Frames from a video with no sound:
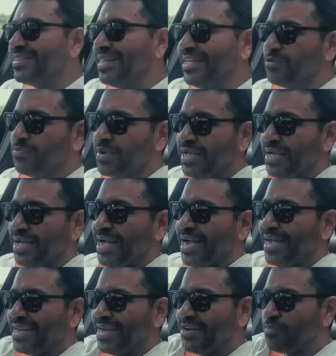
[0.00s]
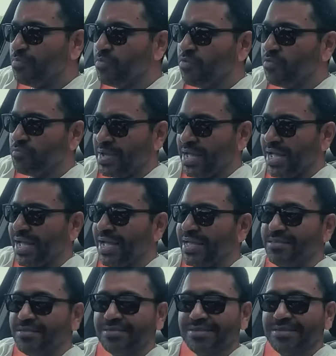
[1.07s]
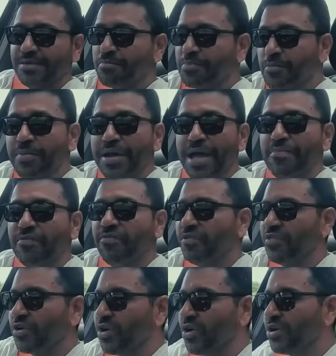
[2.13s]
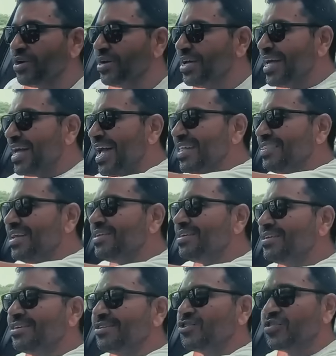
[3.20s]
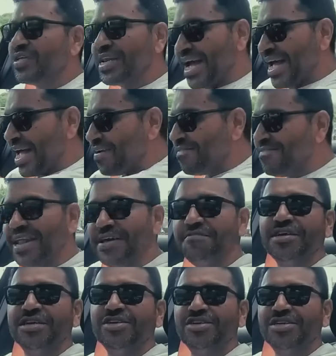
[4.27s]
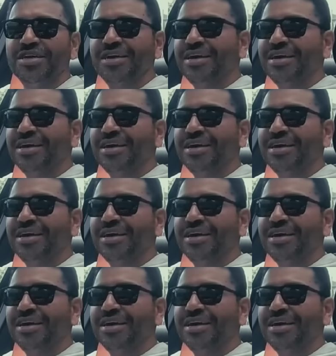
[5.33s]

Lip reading: That's why I tend to move my hands, prepare before the corner, and then turn, so then I have leverage.